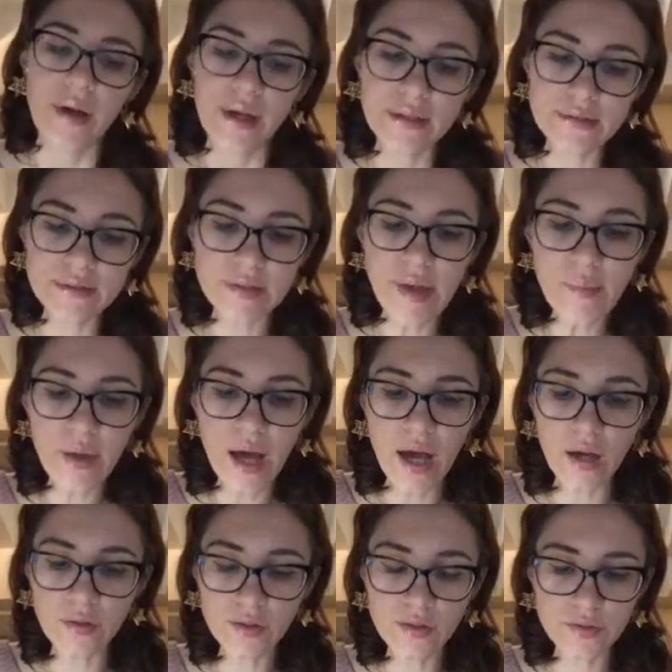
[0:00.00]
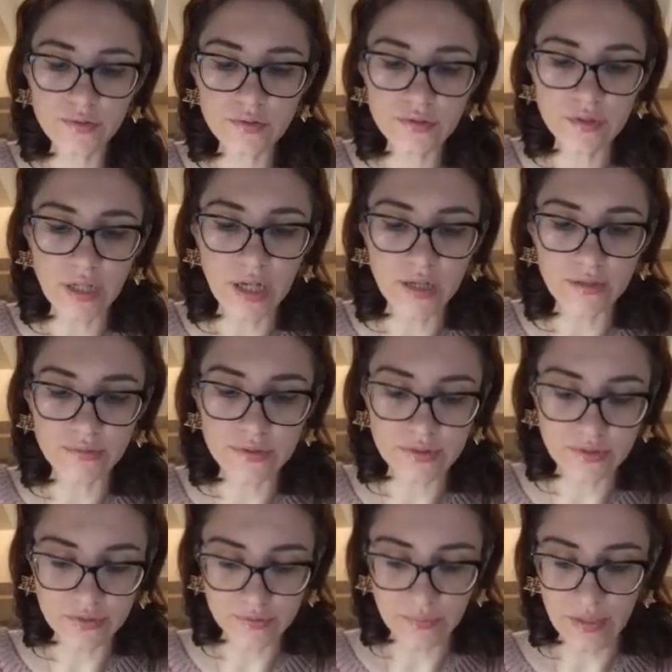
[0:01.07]
and somehow you're stuck with
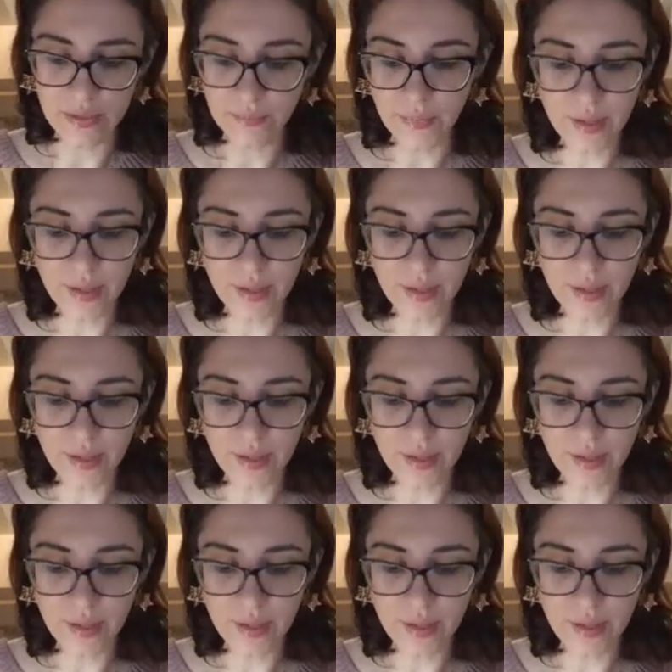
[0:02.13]
this man.